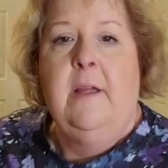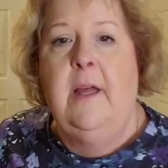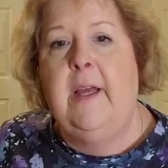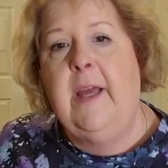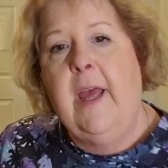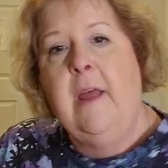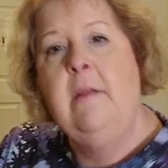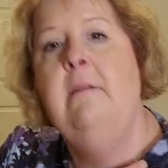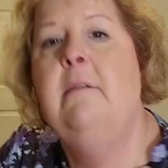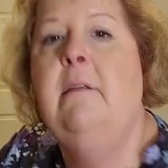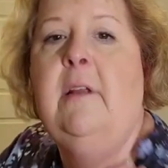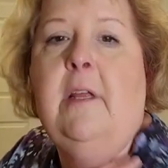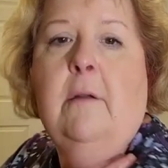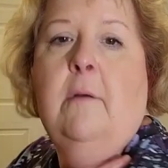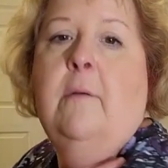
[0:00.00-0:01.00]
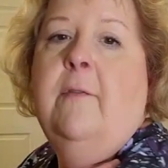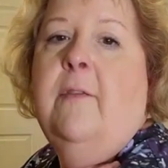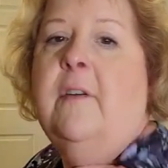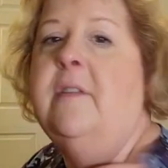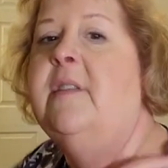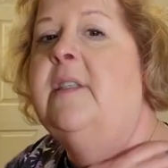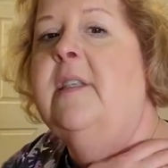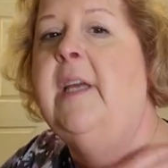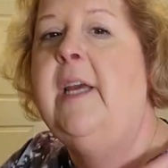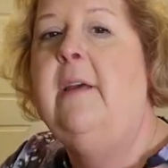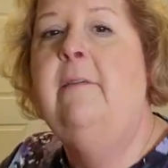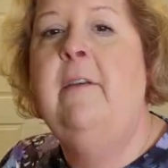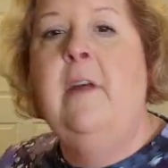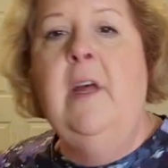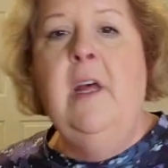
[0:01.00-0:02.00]
Again, full
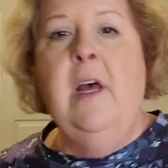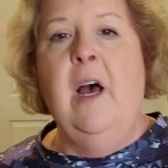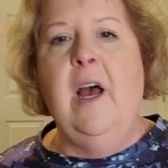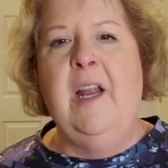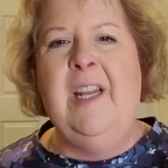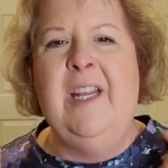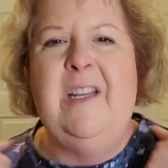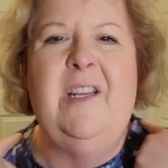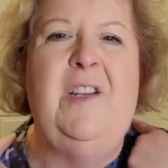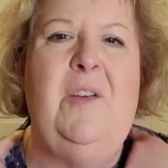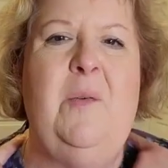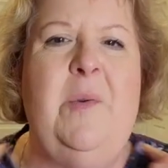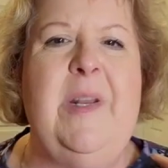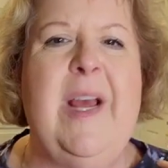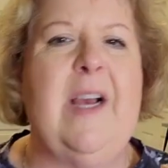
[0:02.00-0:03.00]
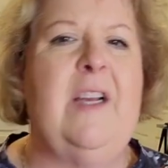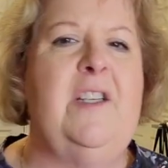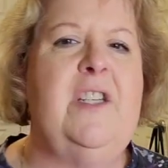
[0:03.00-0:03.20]
sleeve. I need to do a neck